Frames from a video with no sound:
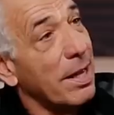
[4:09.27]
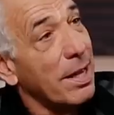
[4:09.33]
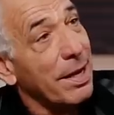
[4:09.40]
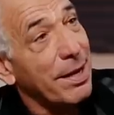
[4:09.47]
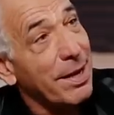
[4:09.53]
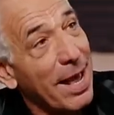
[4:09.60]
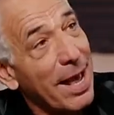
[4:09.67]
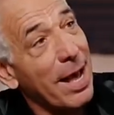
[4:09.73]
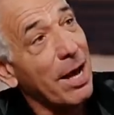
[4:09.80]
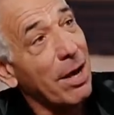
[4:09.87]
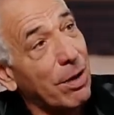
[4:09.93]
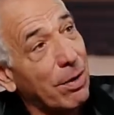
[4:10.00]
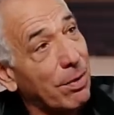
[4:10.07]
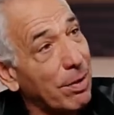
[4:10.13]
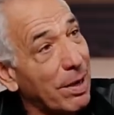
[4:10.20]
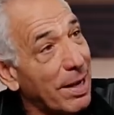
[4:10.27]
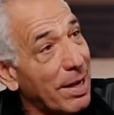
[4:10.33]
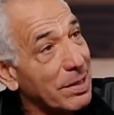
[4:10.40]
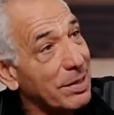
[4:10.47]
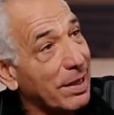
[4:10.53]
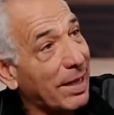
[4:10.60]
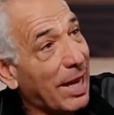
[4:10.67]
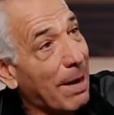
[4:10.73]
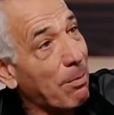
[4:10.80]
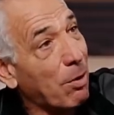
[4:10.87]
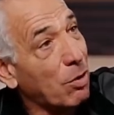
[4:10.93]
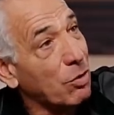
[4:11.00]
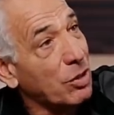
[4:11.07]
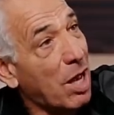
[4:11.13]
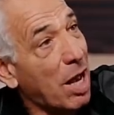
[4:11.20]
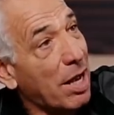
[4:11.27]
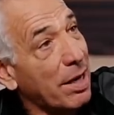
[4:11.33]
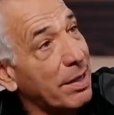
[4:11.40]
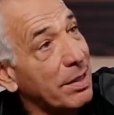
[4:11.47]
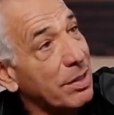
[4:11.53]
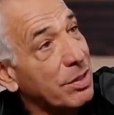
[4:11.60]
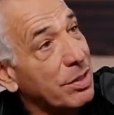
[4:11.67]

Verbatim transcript: Now, as the game goes on, this